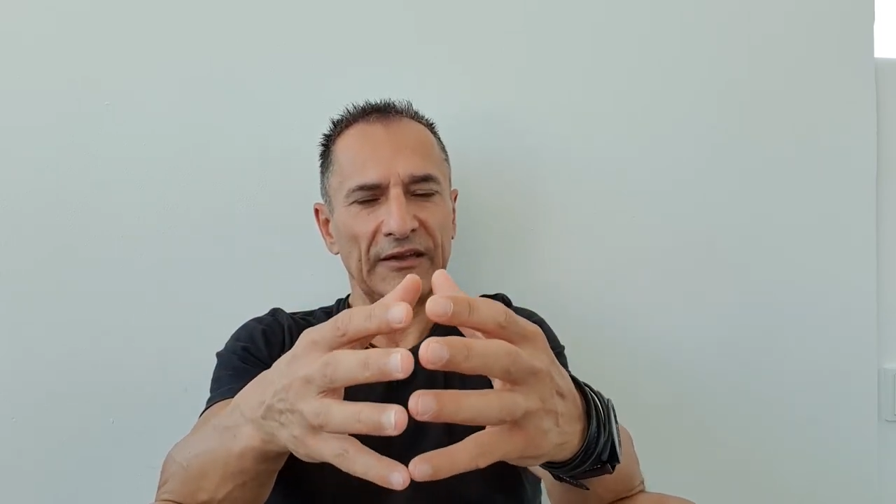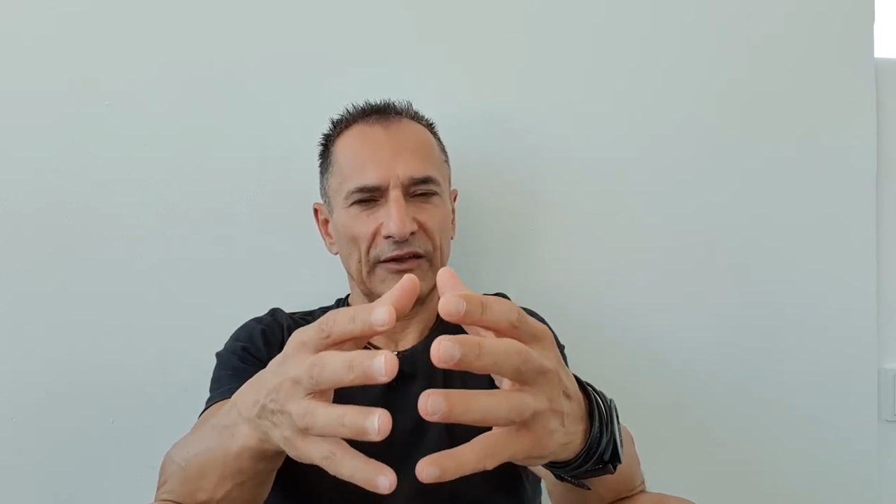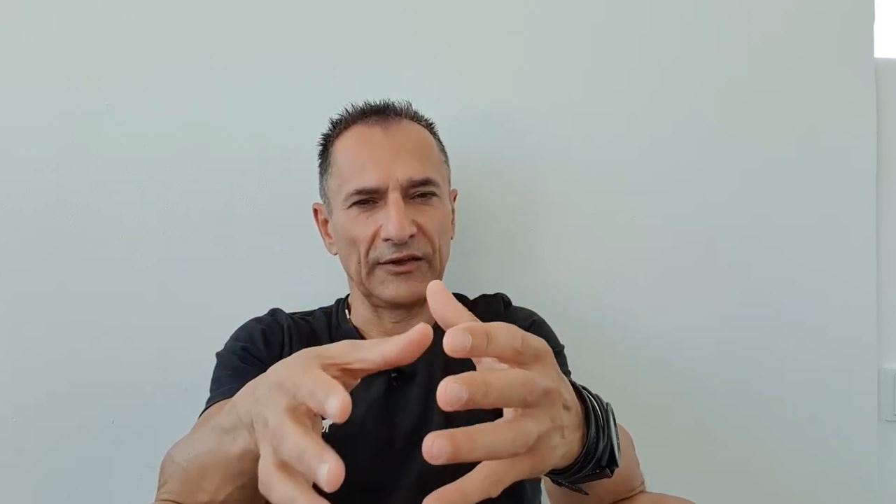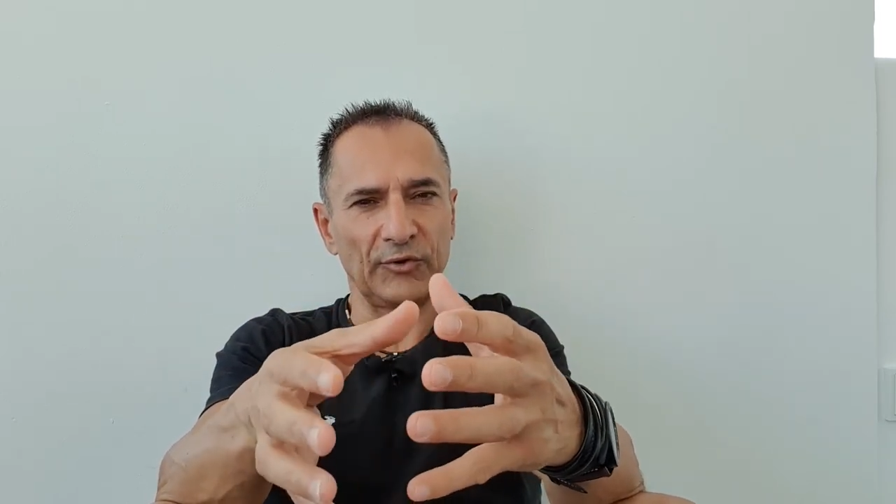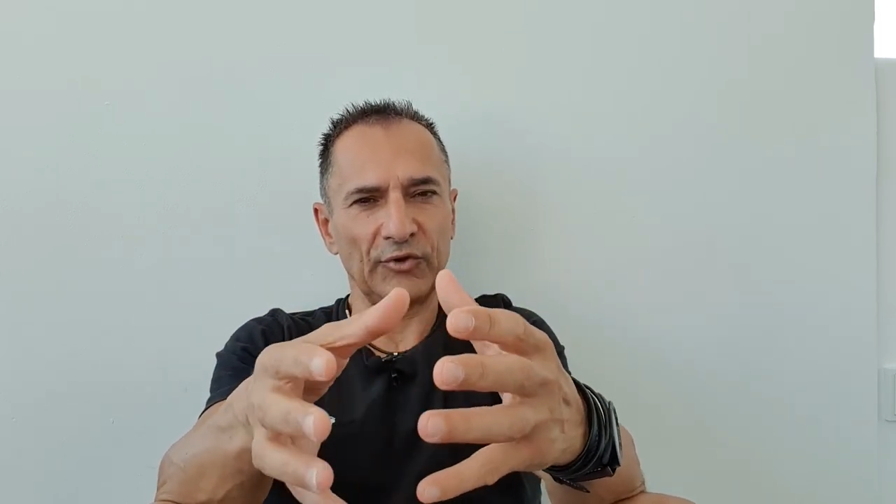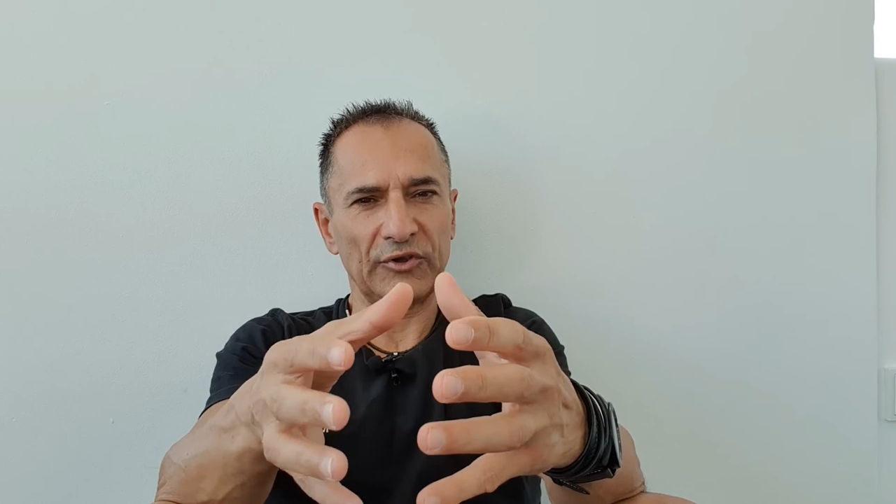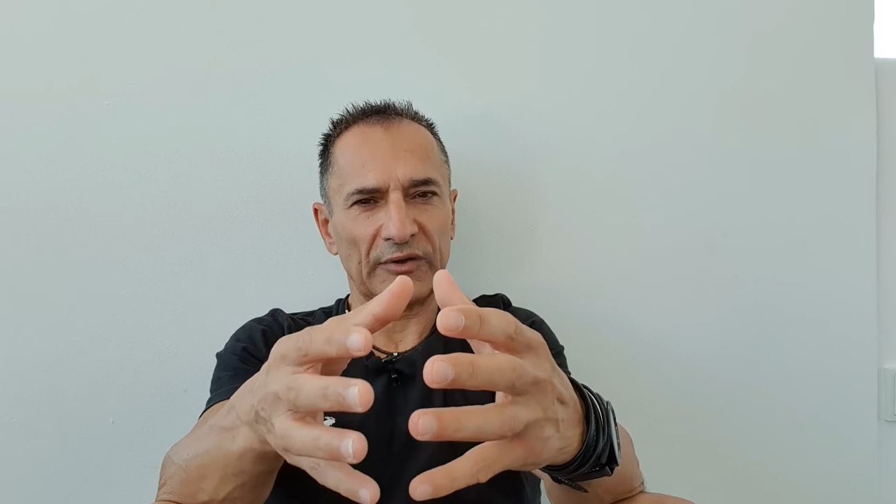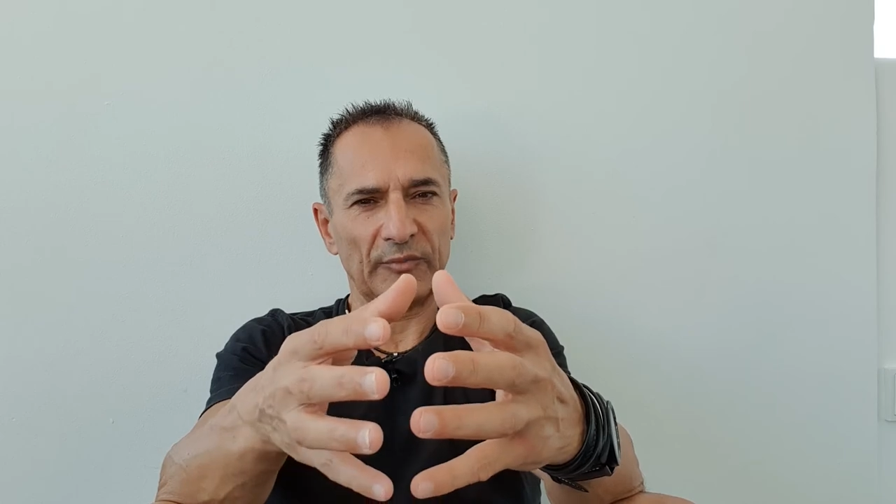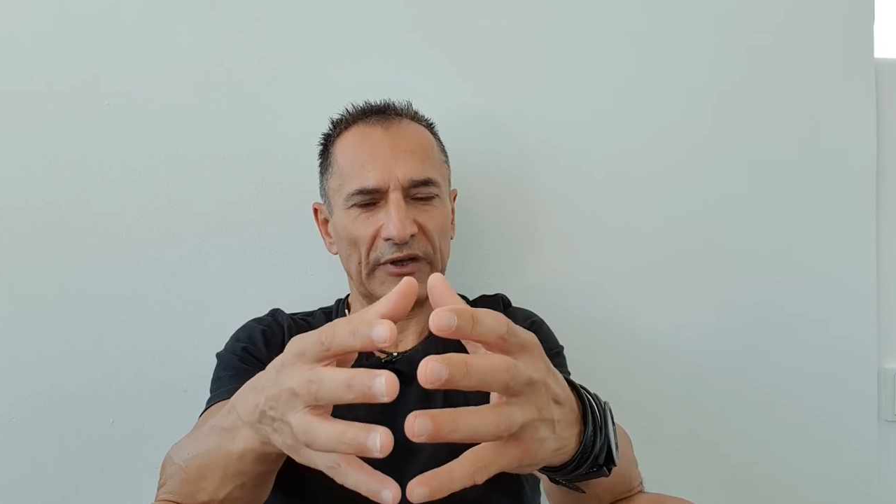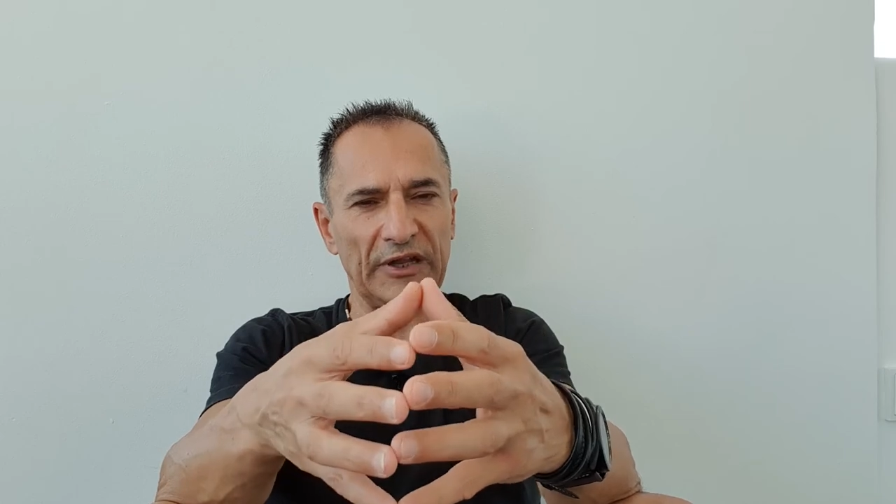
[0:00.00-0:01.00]
long
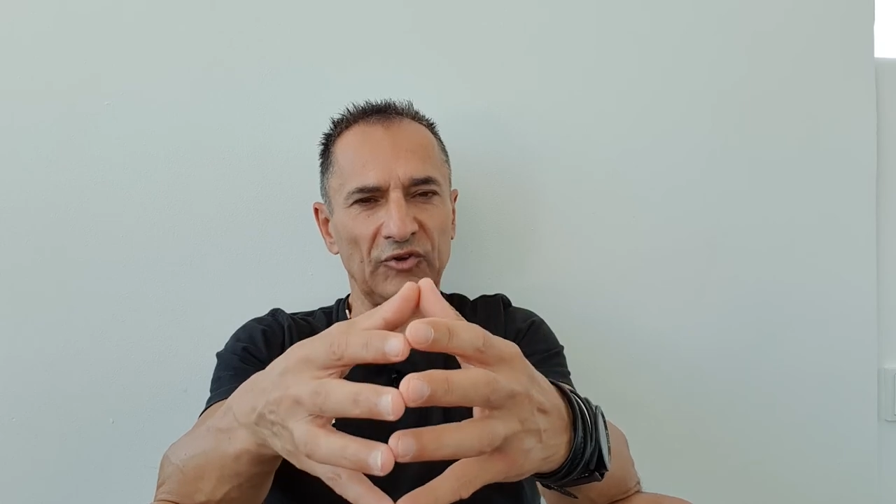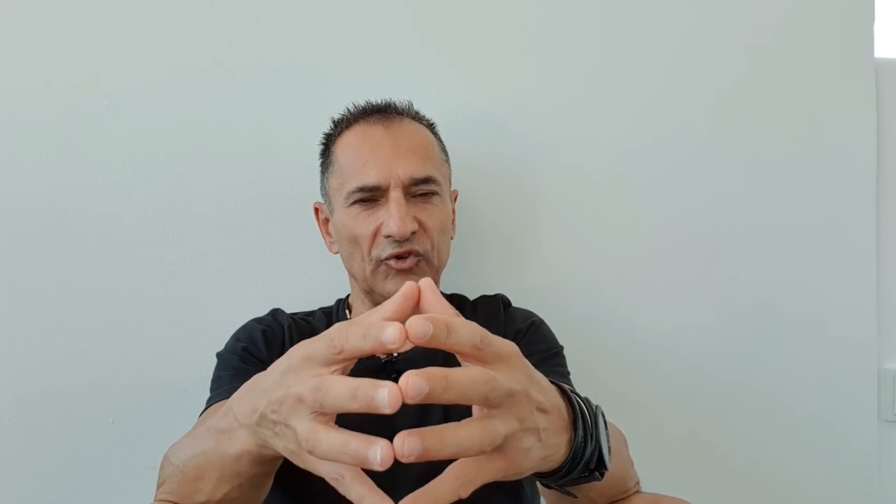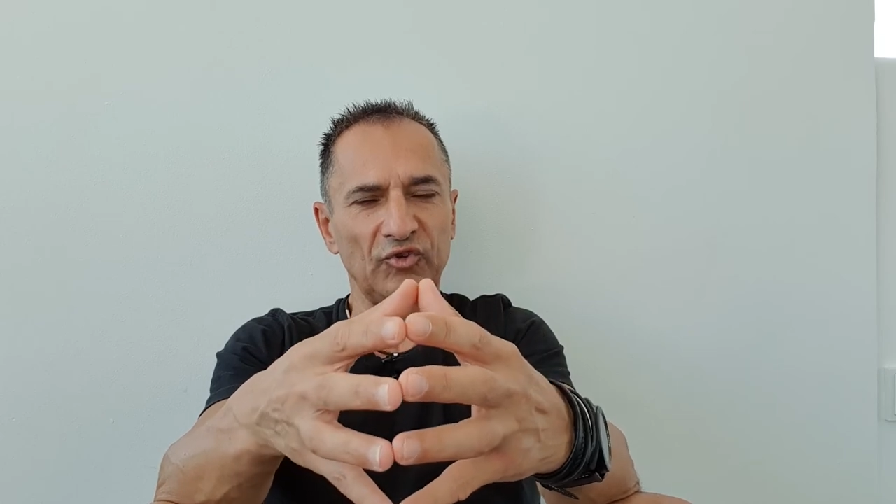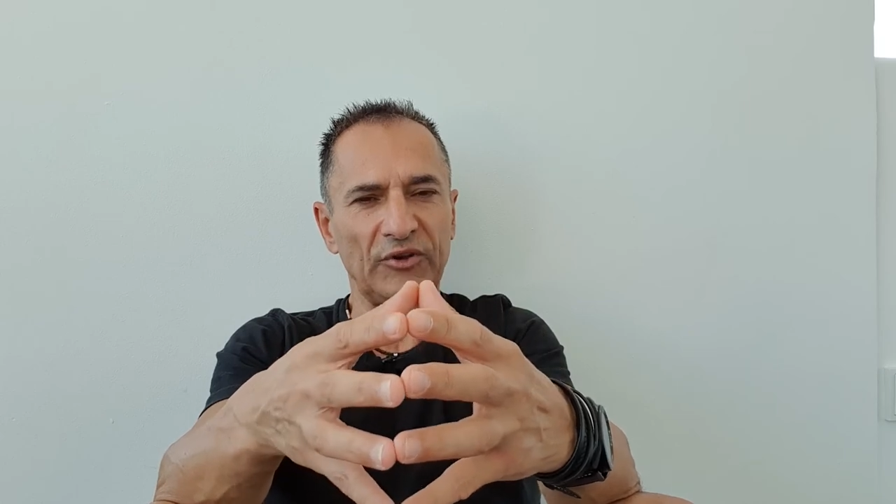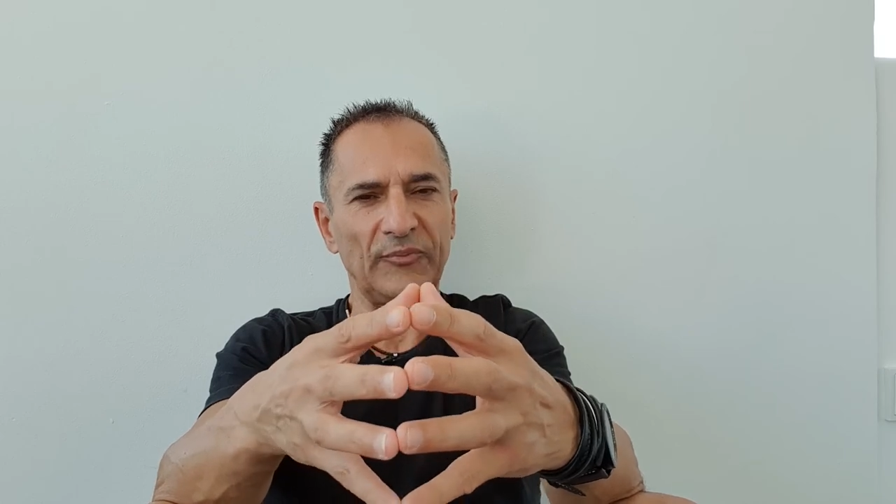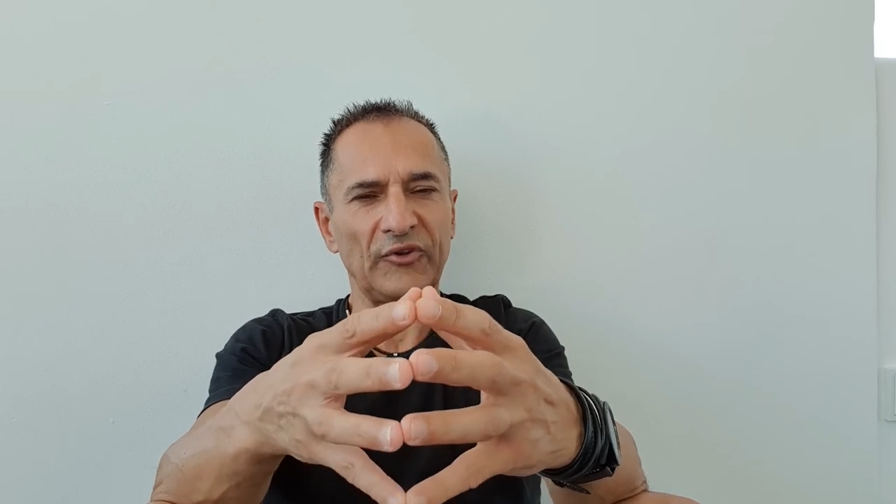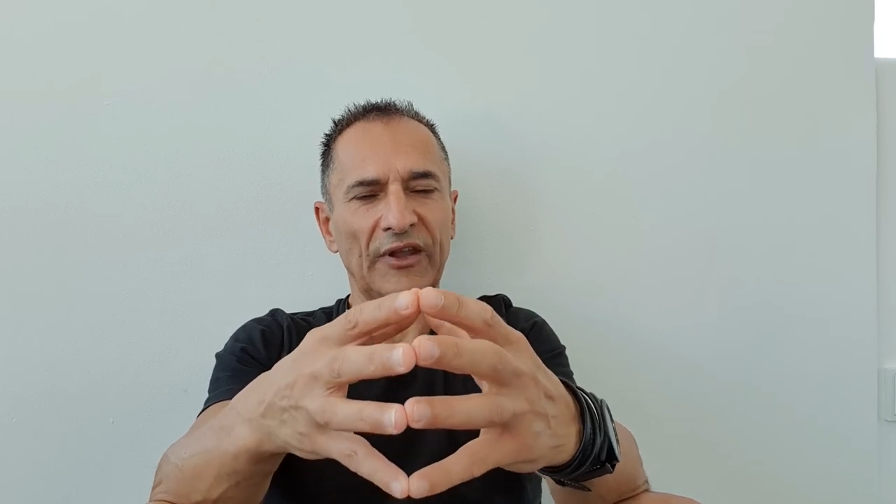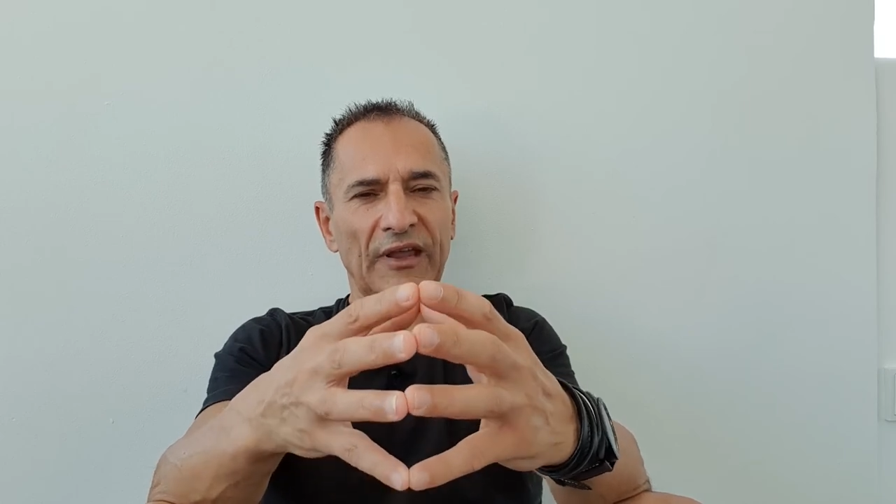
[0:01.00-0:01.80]
term relationships